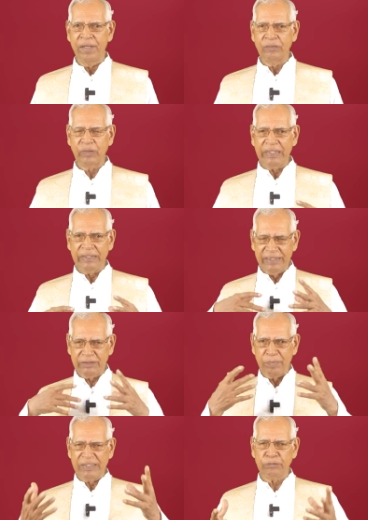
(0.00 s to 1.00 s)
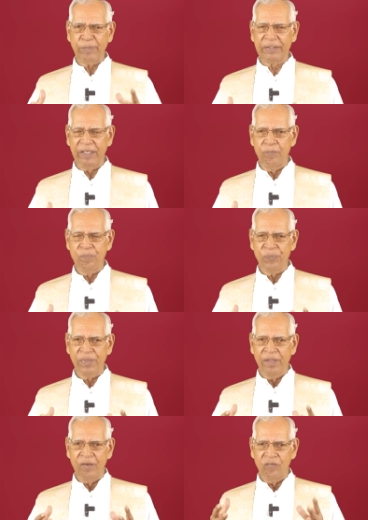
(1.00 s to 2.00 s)
So, in this perspective,
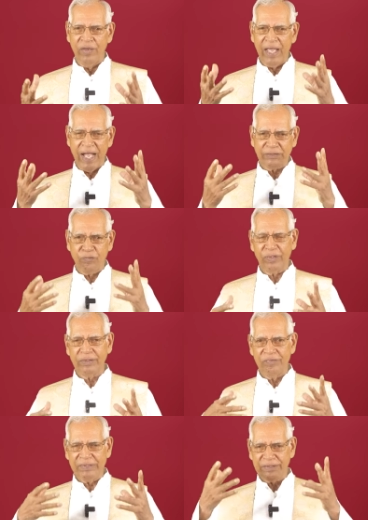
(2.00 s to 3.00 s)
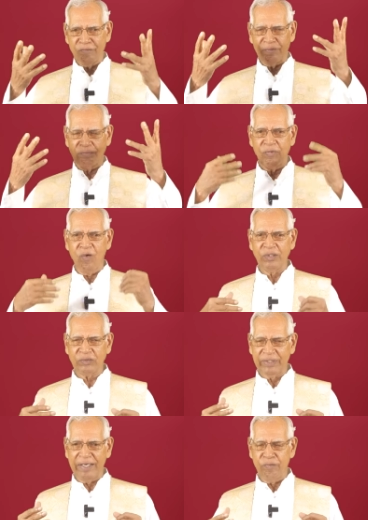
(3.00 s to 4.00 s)
we ask for the wisdom from God
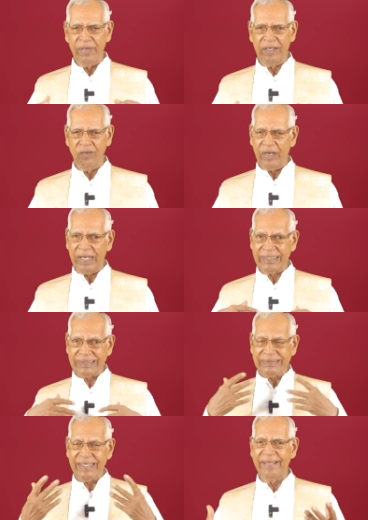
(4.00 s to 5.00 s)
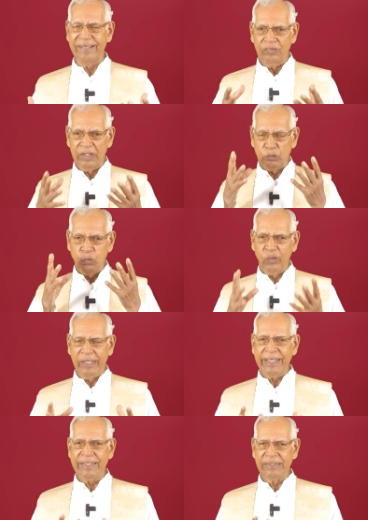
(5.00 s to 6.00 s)
so that we understand the true
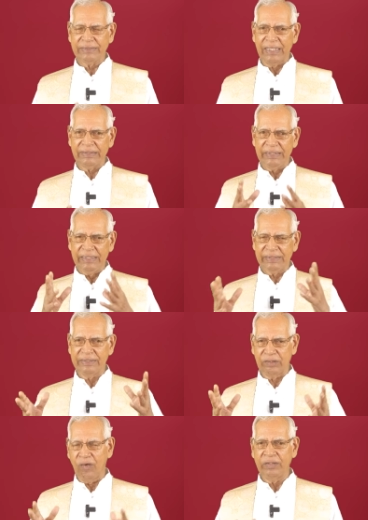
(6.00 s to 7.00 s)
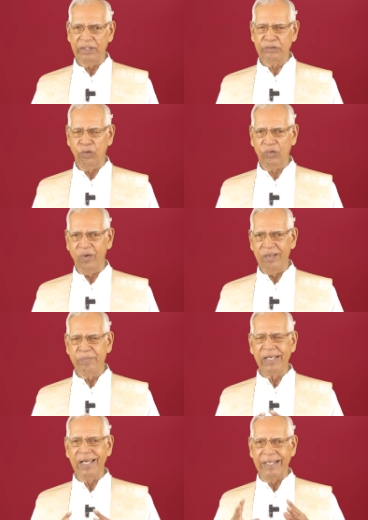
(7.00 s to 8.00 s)
greatness as Jesus taught is not only
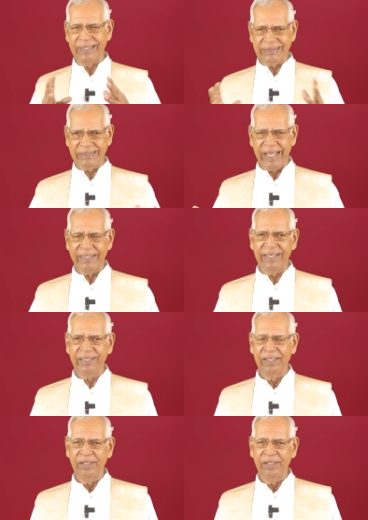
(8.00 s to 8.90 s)
merely understanding,